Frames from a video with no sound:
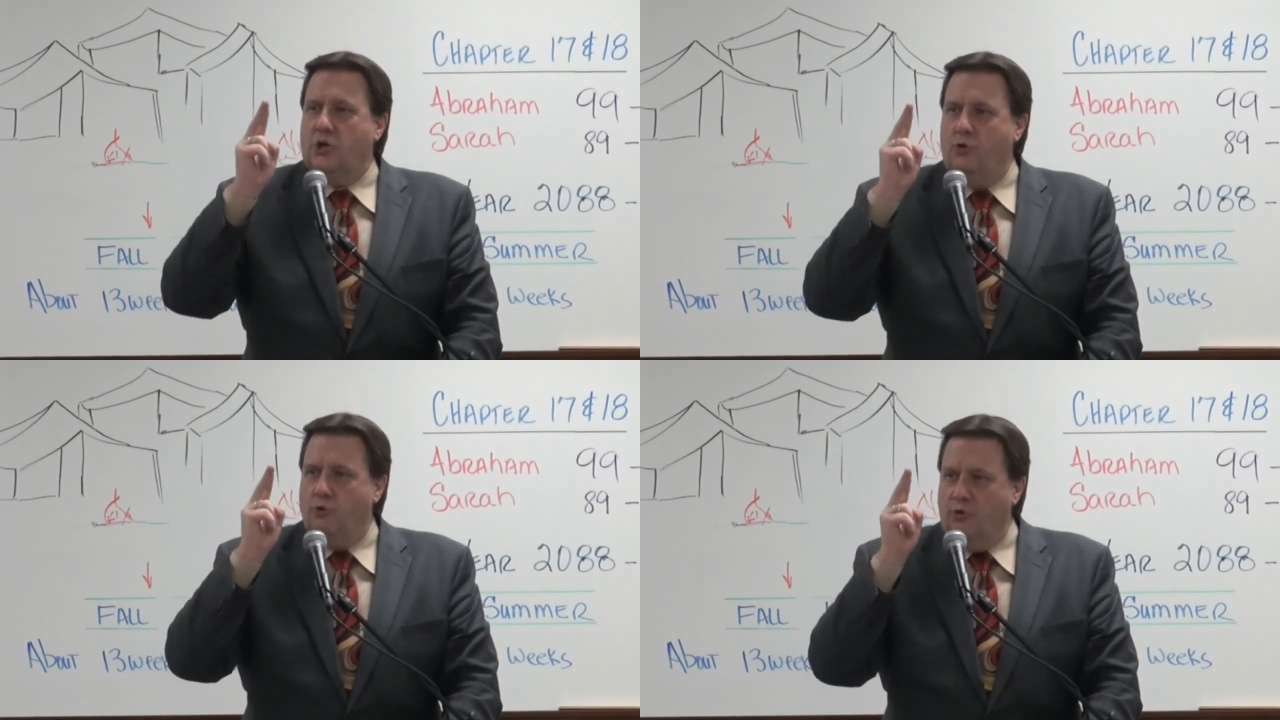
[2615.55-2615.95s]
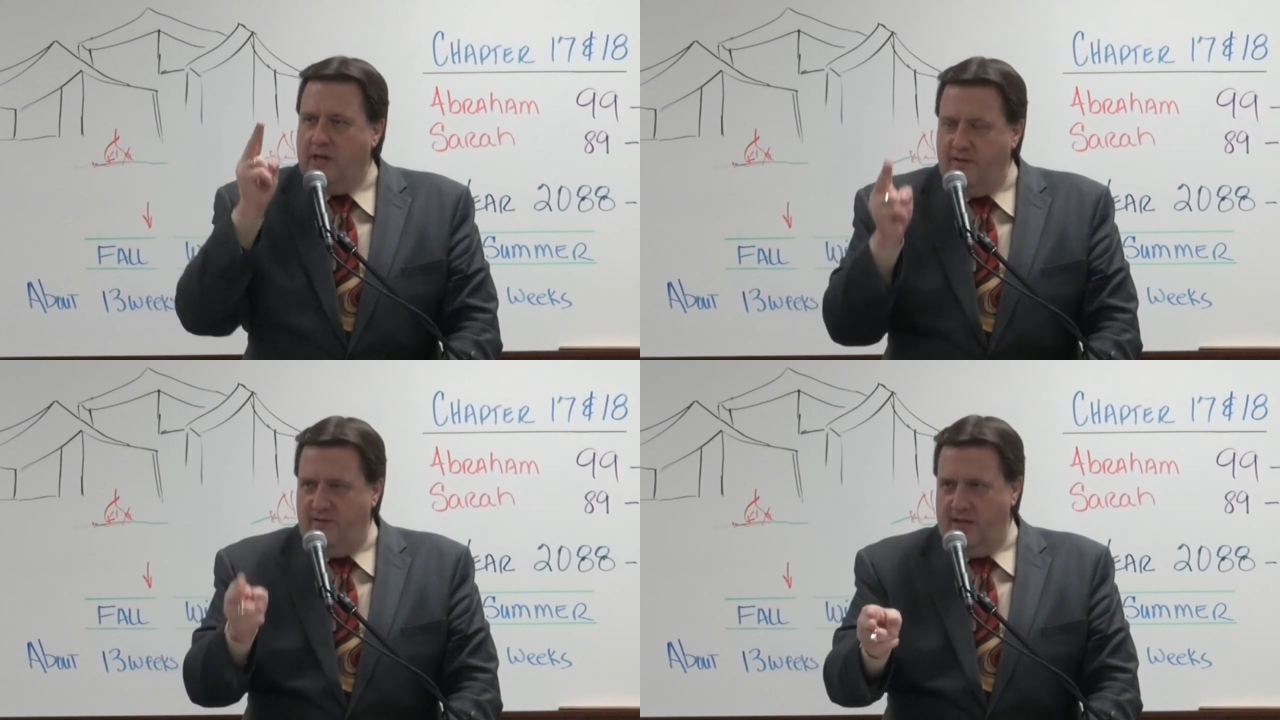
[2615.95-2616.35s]

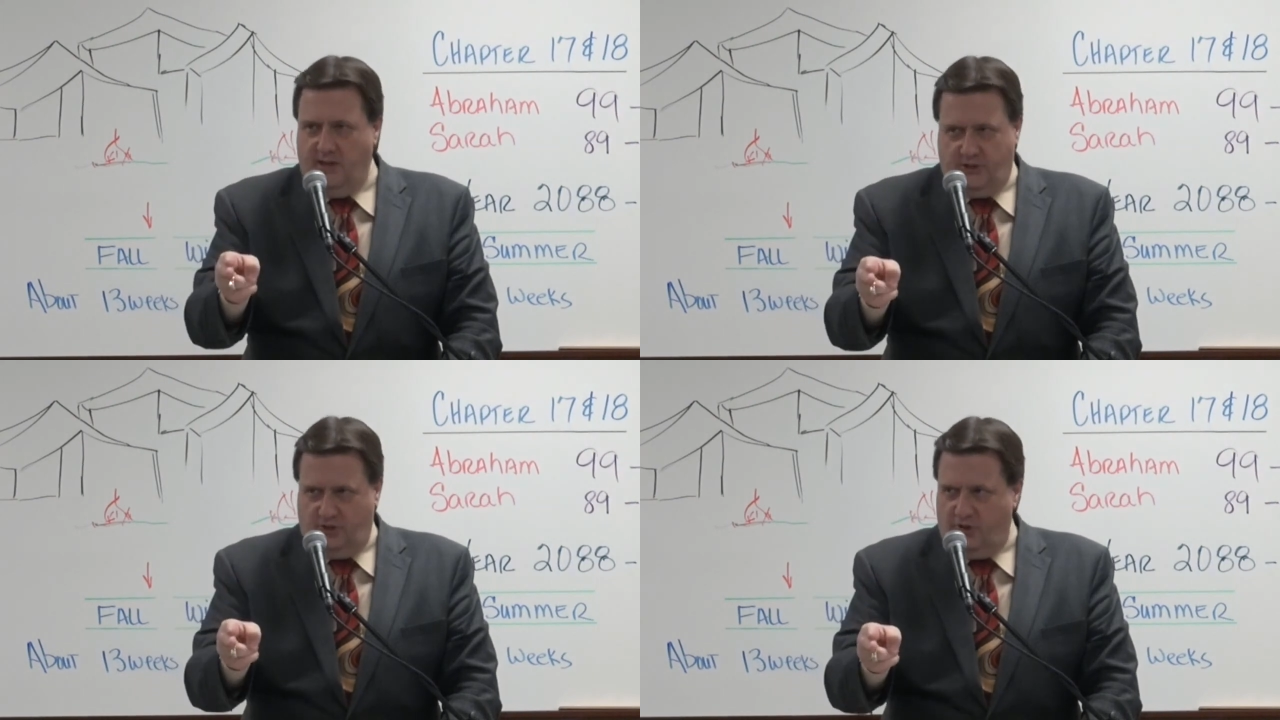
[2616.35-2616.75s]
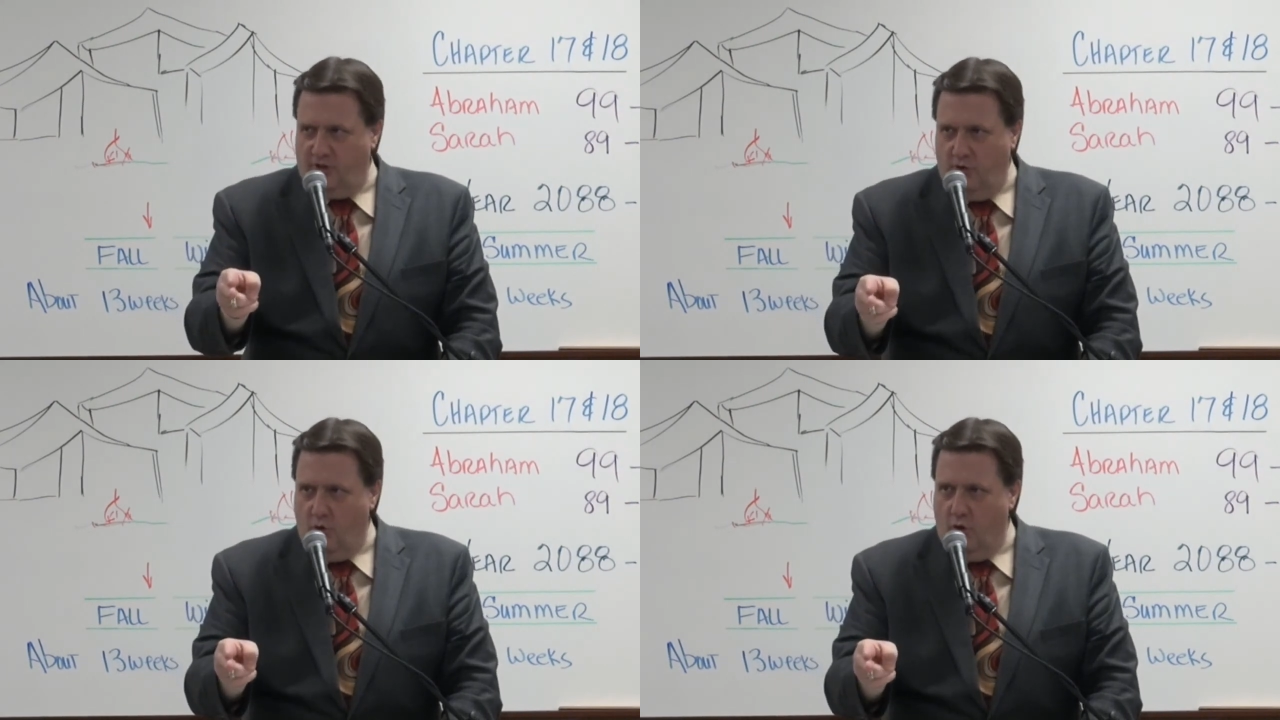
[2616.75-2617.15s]
grievous to
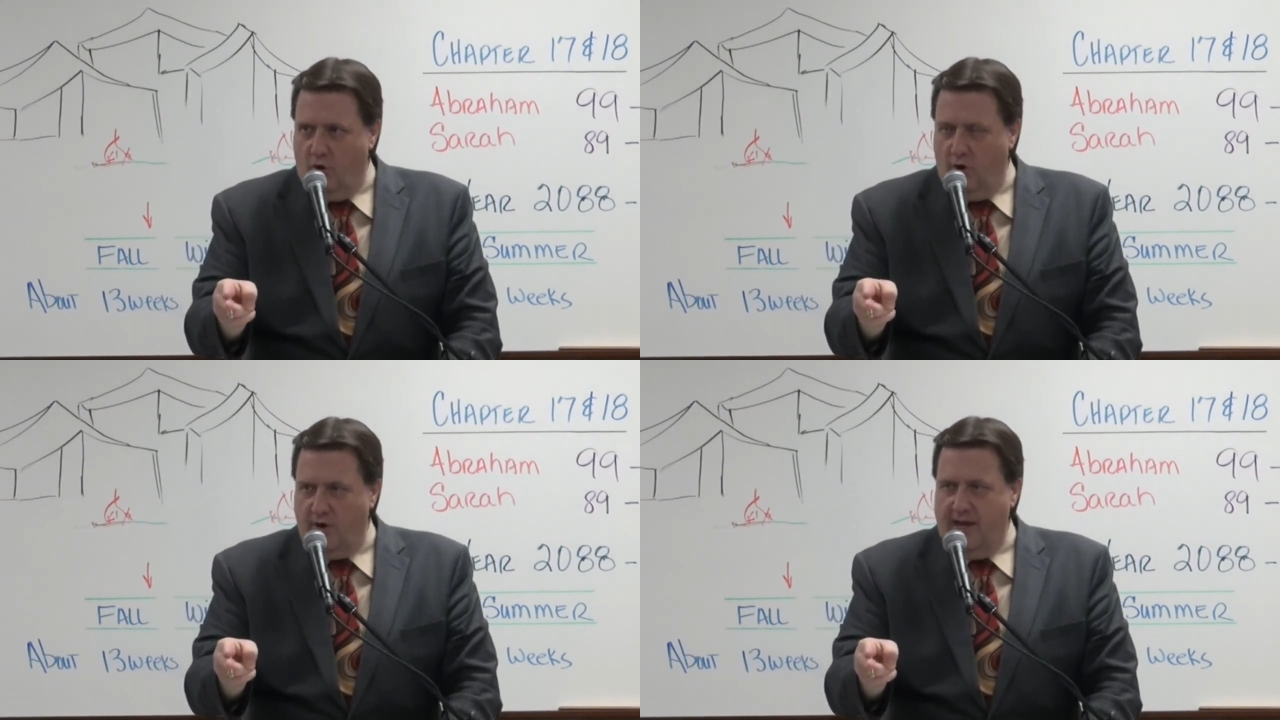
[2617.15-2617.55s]
the Lord,